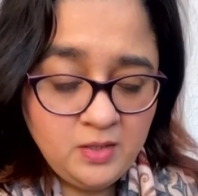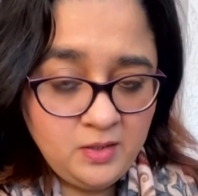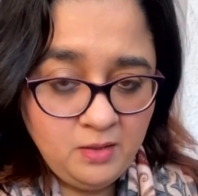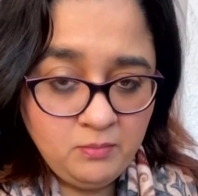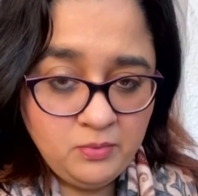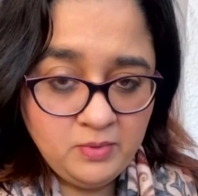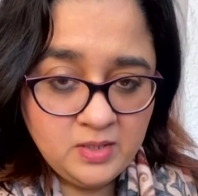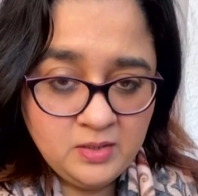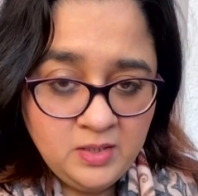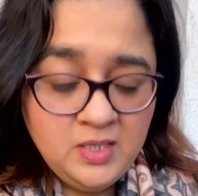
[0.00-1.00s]
Number
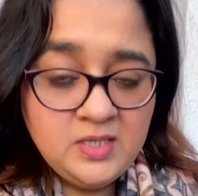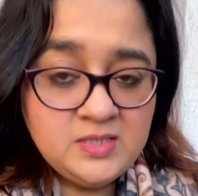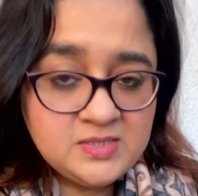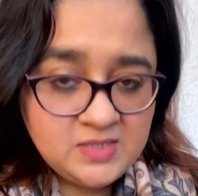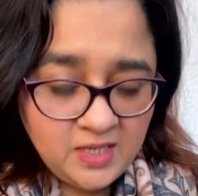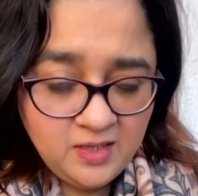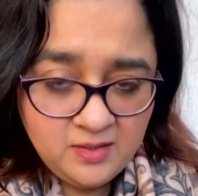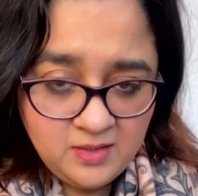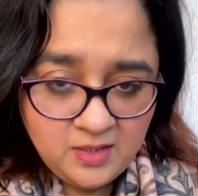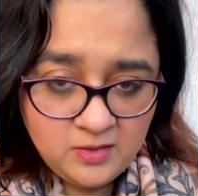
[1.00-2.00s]
one. The
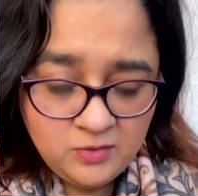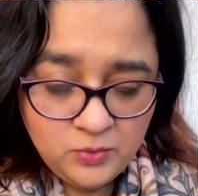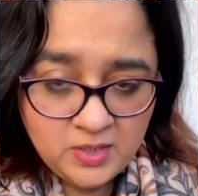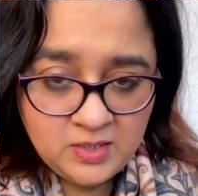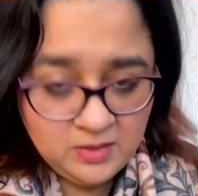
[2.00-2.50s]
second thing you can